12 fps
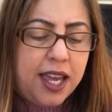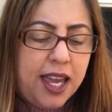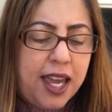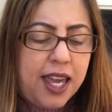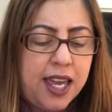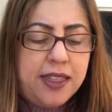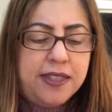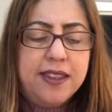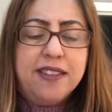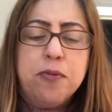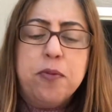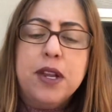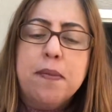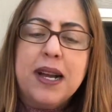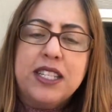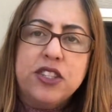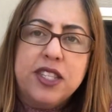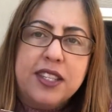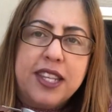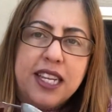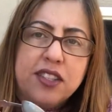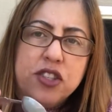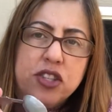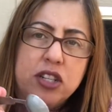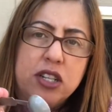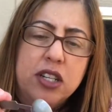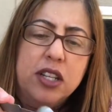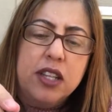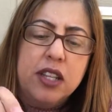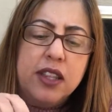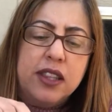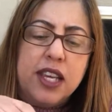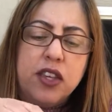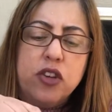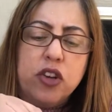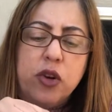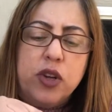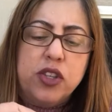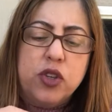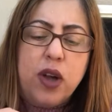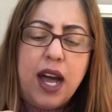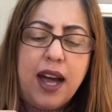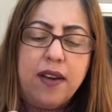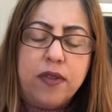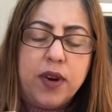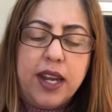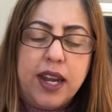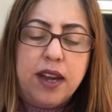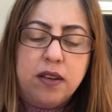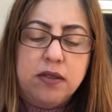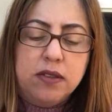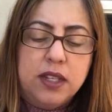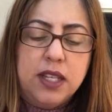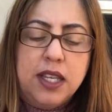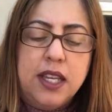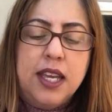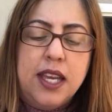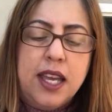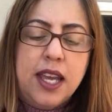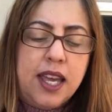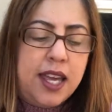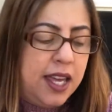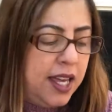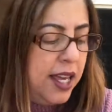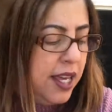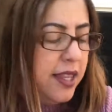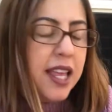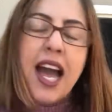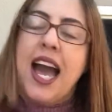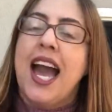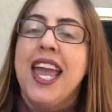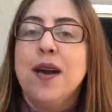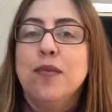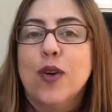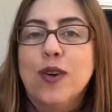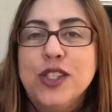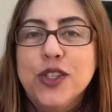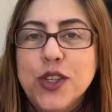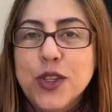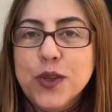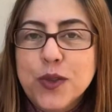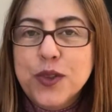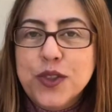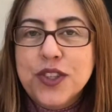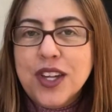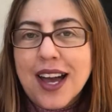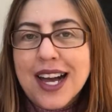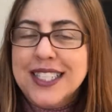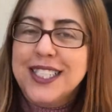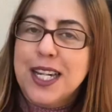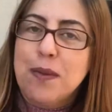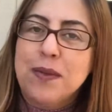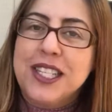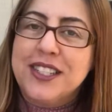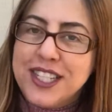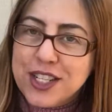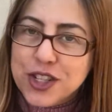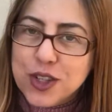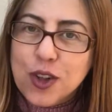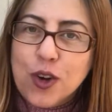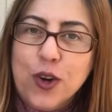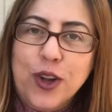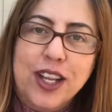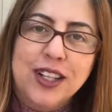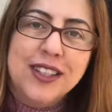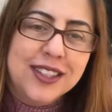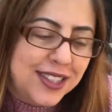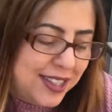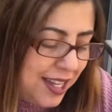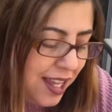And this is pretty much the texture that you're going to have right now. And I am going to use some essential oils